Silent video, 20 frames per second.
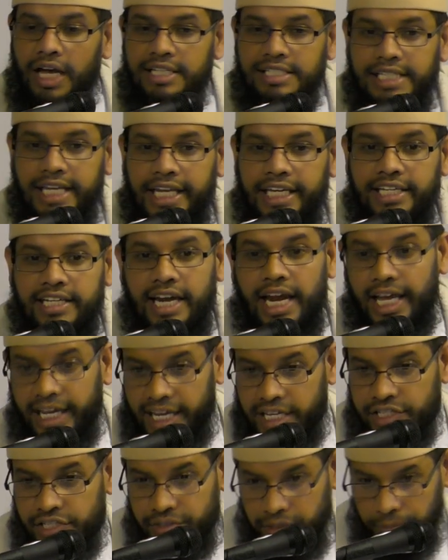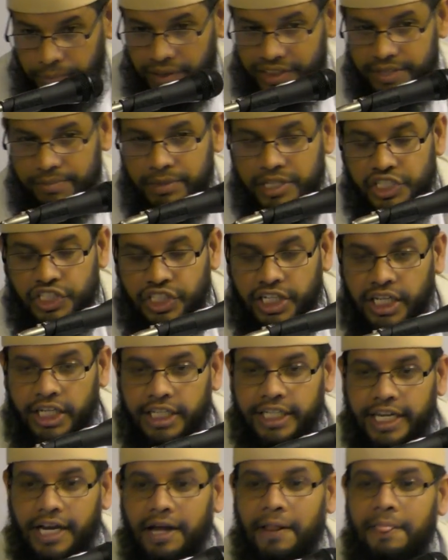are saying, like as the brother mentioned
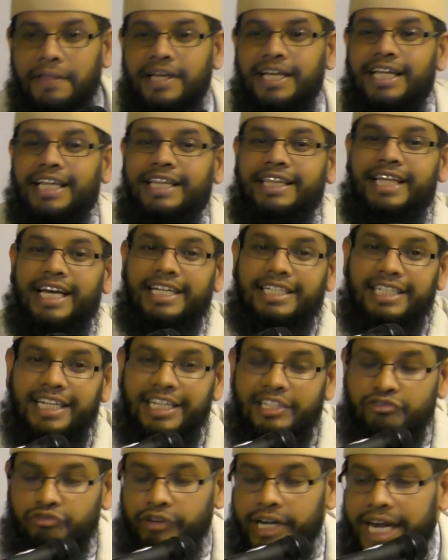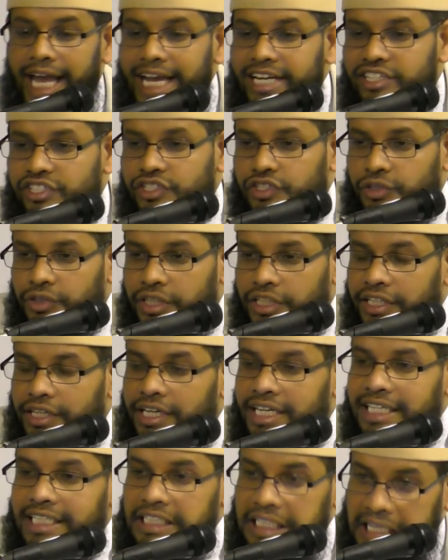earlier, that it relates to
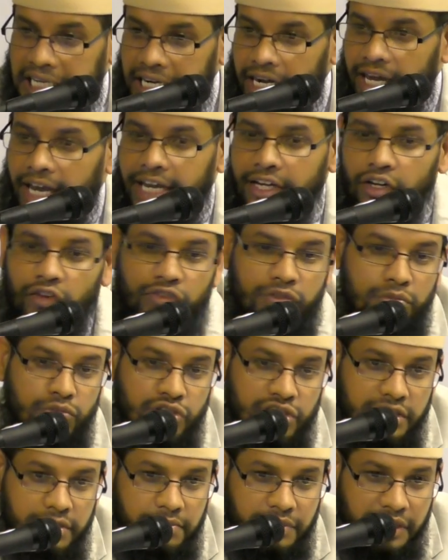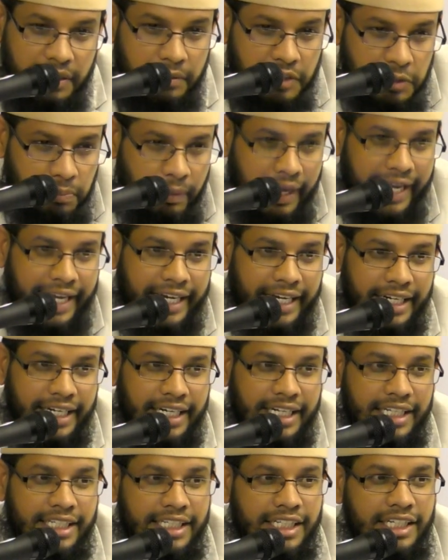the decline of the Muslims in
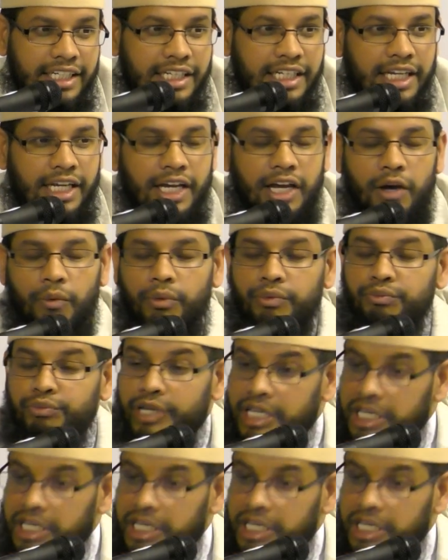Spain. When